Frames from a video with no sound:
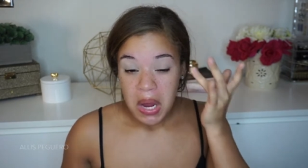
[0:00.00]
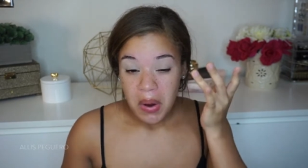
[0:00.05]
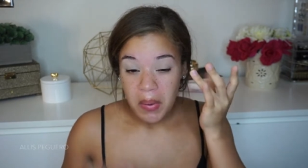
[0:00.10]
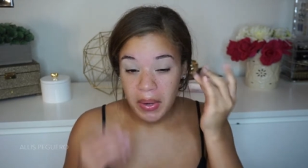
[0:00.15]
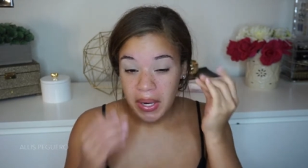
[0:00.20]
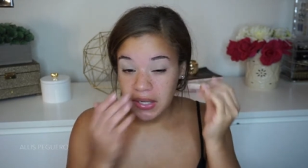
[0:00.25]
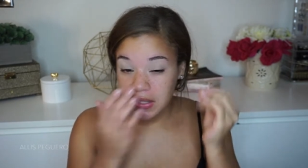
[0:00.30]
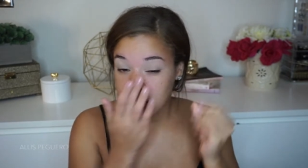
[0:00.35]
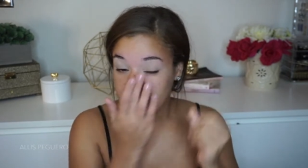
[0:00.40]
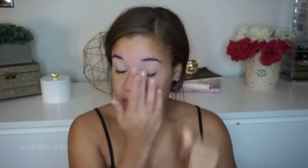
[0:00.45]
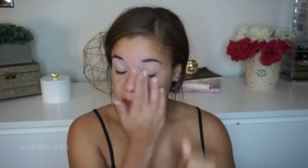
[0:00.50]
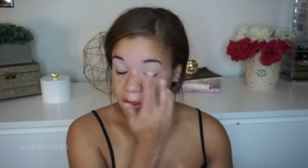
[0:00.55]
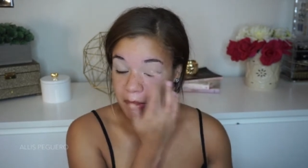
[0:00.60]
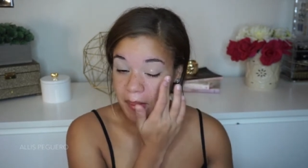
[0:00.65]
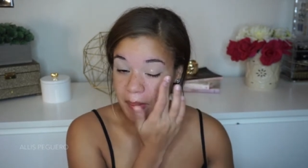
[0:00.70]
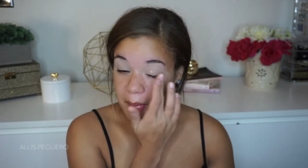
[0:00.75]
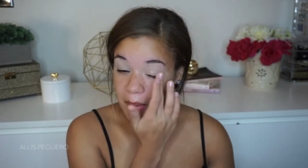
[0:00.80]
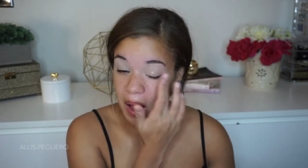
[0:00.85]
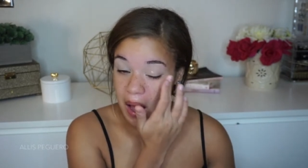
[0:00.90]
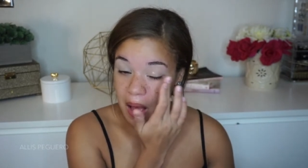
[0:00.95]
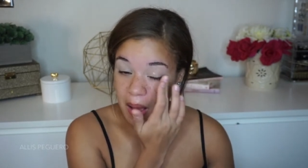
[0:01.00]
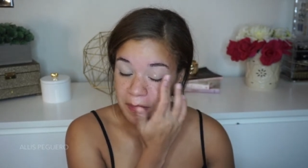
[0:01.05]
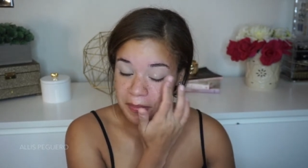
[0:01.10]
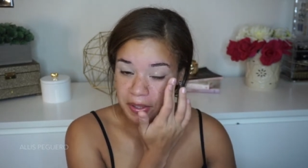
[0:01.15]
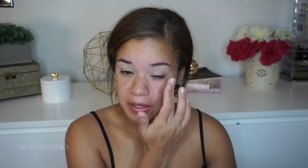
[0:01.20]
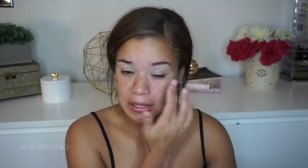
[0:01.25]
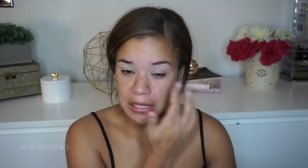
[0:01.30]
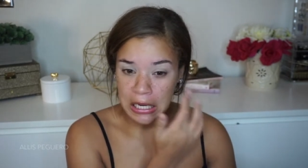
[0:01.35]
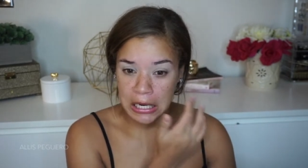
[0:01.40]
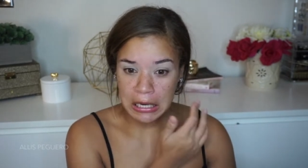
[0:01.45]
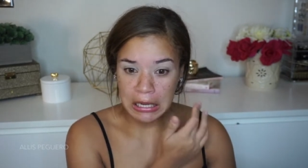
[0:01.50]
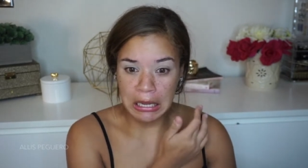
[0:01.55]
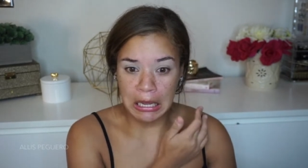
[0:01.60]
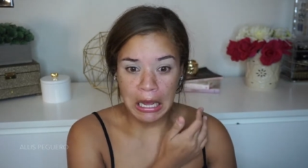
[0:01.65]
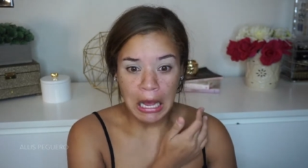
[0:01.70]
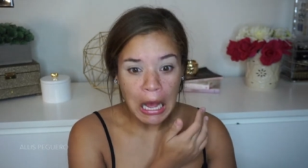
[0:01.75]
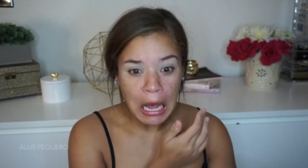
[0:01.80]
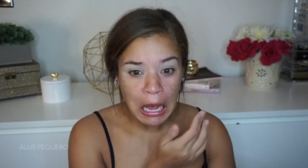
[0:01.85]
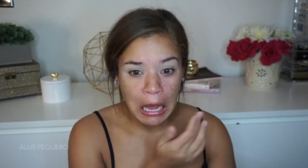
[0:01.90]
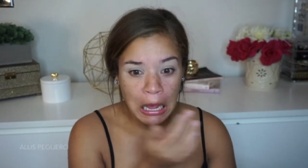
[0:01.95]
When I tell them I'm a mom, they're like,
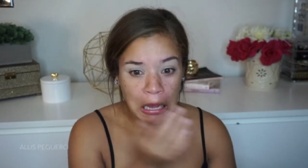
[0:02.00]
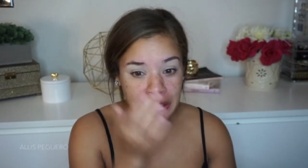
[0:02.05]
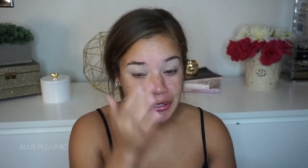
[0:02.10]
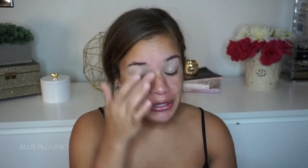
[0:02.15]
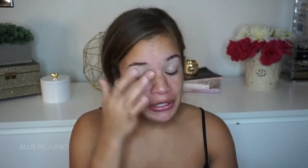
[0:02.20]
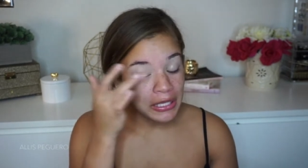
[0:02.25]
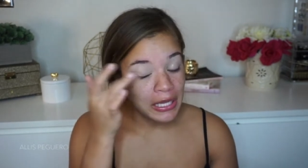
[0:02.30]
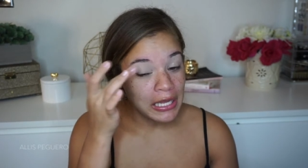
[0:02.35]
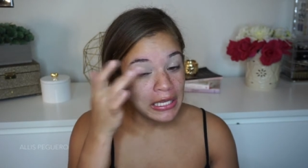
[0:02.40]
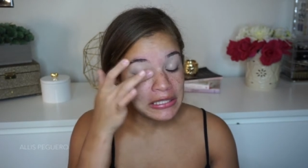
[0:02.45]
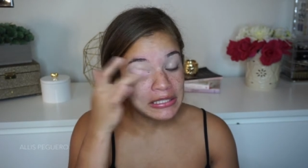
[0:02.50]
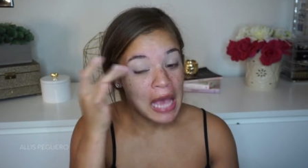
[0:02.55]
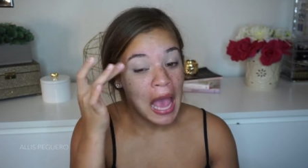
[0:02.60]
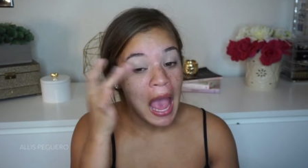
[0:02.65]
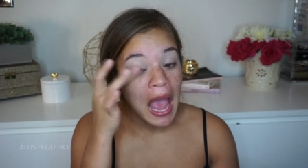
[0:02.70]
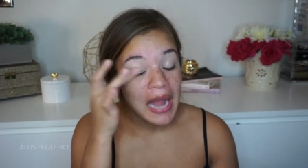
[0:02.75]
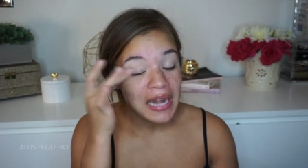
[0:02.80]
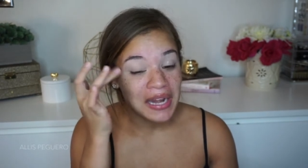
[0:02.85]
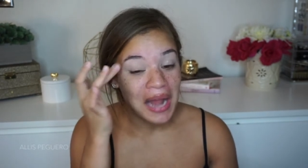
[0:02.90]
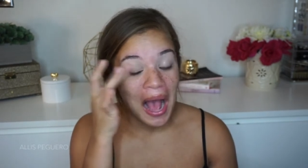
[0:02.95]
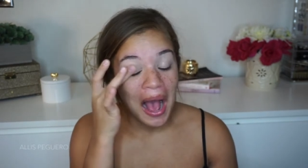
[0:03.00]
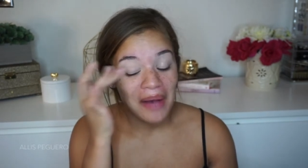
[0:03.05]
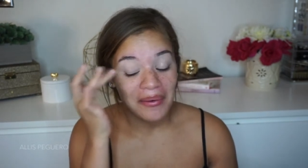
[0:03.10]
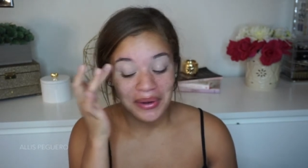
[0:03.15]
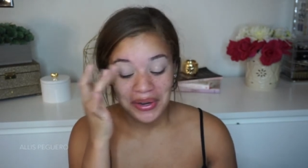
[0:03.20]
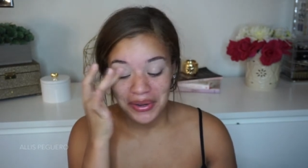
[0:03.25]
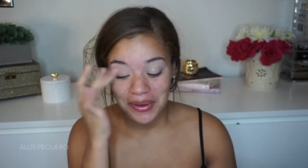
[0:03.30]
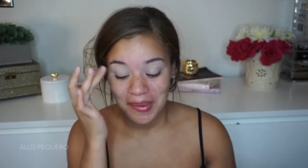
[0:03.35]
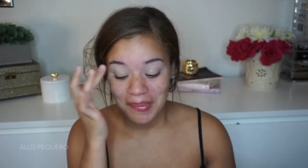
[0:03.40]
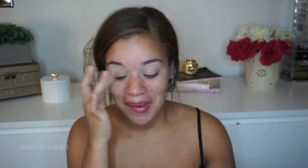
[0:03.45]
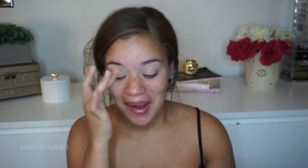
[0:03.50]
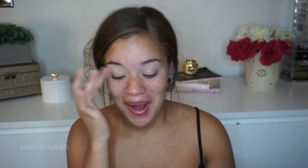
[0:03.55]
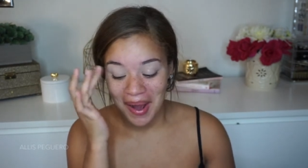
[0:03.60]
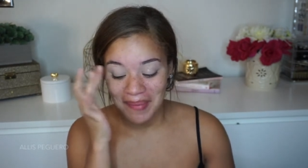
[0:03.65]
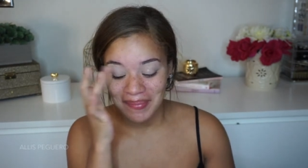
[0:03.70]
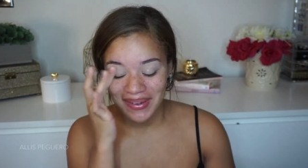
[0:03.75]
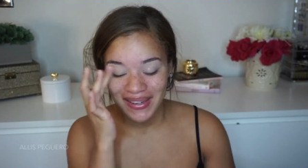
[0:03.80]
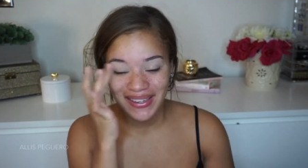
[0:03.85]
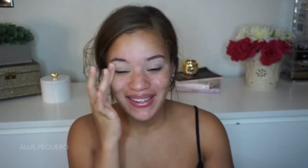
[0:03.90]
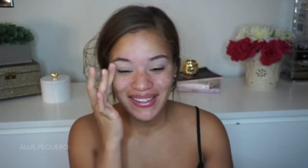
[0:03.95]
oh, you're like ten. How are you a
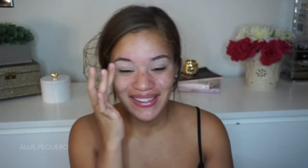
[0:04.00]
mom?